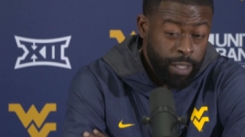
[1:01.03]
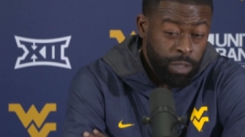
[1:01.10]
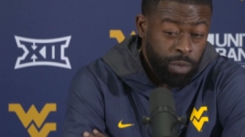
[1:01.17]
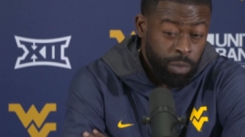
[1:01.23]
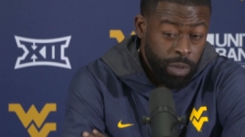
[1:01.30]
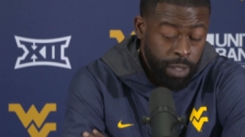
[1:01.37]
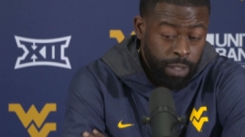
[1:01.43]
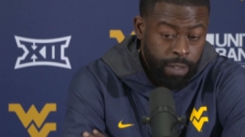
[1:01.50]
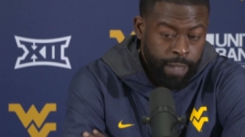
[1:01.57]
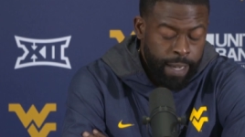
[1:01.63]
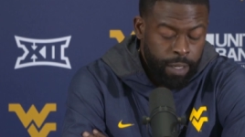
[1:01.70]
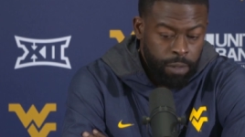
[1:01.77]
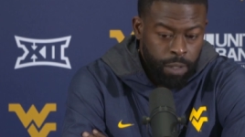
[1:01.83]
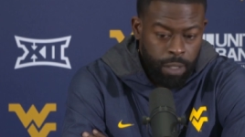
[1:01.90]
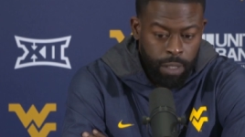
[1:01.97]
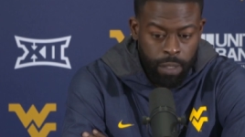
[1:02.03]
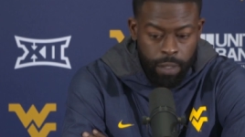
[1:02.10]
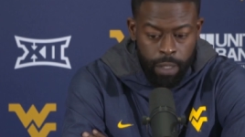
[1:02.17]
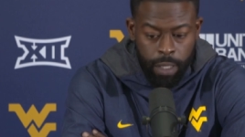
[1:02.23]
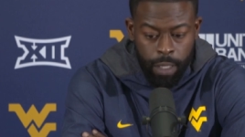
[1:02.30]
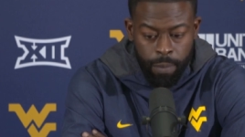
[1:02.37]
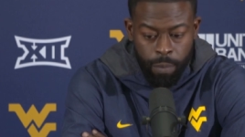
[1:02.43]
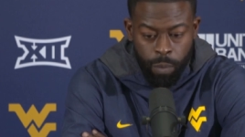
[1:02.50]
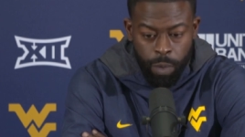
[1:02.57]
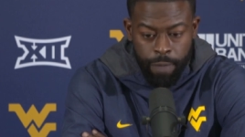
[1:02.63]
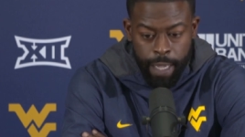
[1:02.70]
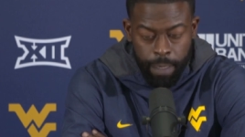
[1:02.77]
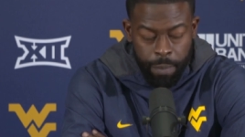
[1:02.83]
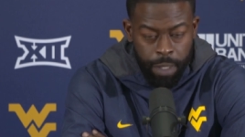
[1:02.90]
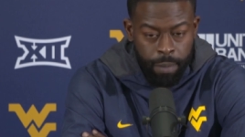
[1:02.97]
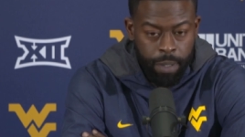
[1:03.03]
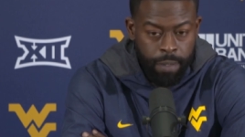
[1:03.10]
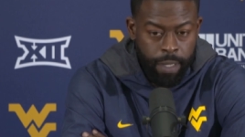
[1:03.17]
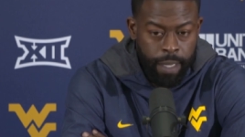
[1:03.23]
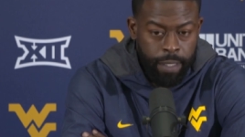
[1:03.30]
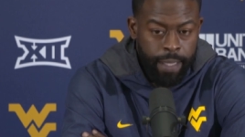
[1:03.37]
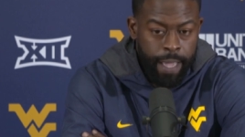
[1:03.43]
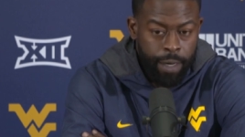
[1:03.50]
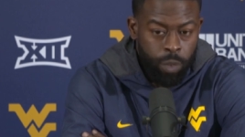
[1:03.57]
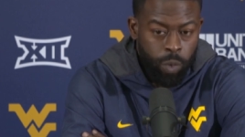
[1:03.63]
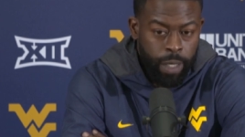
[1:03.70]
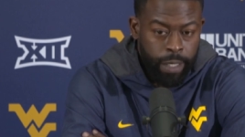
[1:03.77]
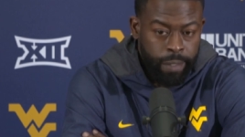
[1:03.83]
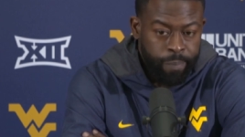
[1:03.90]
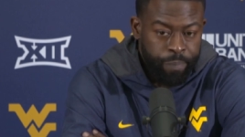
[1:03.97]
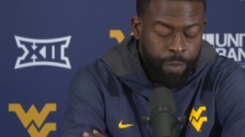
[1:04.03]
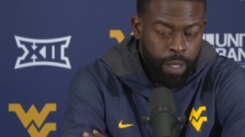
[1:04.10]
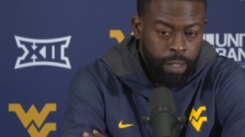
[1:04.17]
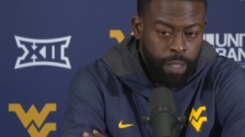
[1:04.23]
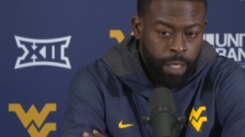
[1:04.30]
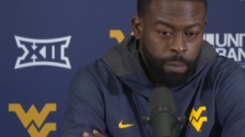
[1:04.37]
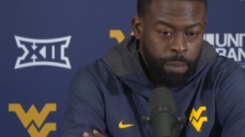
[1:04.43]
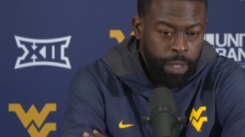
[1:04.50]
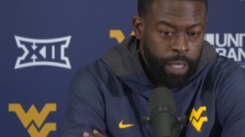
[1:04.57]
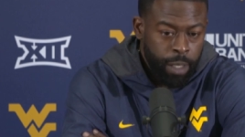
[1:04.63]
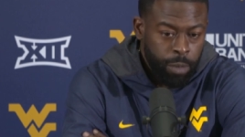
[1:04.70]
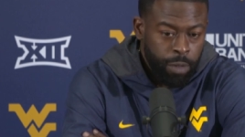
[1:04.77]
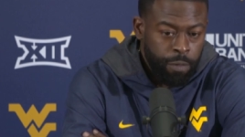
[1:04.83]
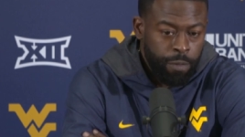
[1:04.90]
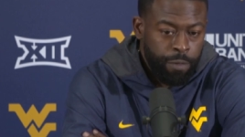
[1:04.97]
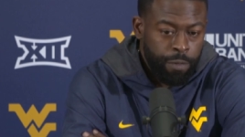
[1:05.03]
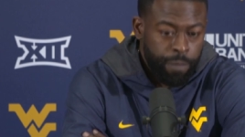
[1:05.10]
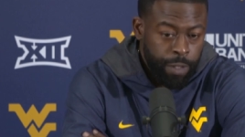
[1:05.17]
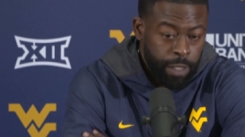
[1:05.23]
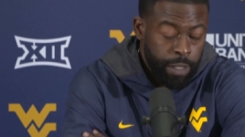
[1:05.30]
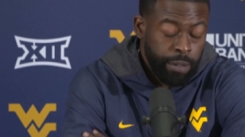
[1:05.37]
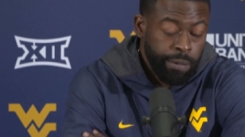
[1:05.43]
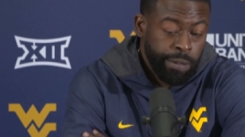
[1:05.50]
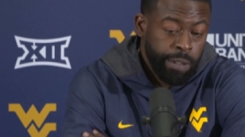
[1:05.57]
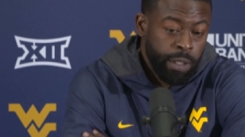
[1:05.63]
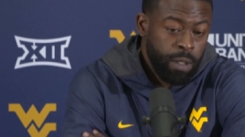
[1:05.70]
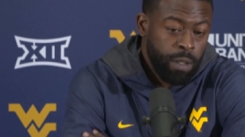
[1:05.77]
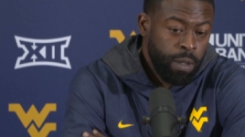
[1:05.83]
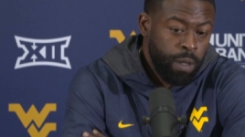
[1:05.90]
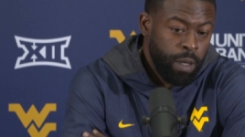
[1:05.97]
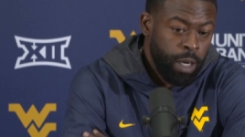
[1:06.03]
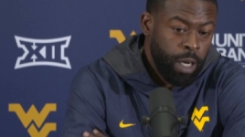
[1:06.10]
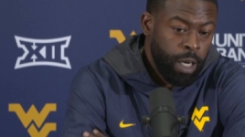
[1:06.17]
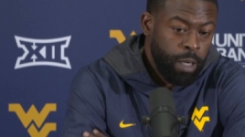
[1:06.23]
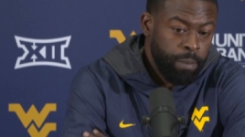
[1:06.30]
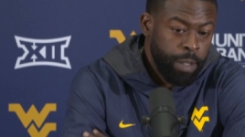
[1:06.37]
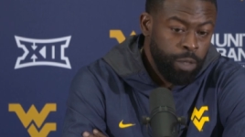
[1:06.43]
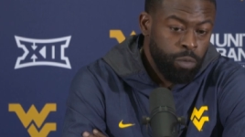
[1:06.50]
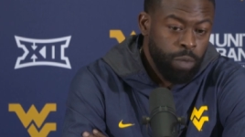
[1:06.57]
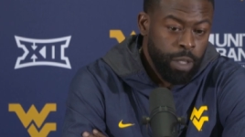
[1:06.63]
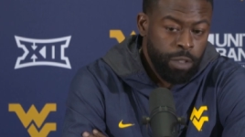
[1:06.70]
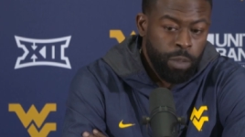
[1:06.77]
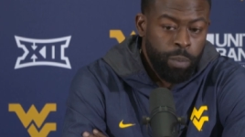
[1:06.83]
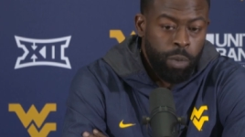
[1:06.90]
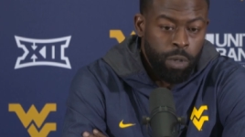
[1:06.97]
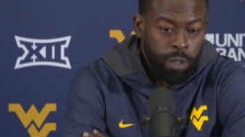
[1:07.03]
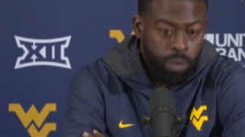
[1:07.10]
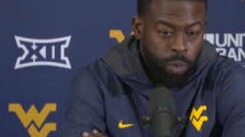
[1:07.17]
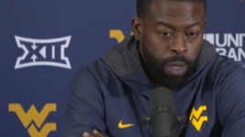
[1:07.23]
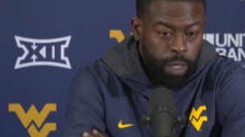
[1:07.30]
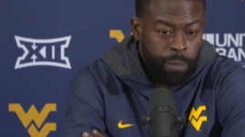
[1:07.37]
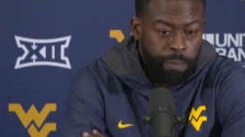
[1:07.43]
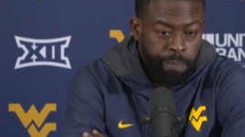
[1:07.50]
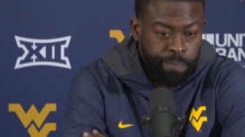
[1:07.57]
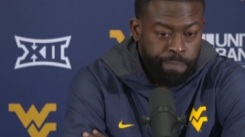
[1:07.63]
else really soundly, we've got to be able to take that away and then be able to fit in run support as well.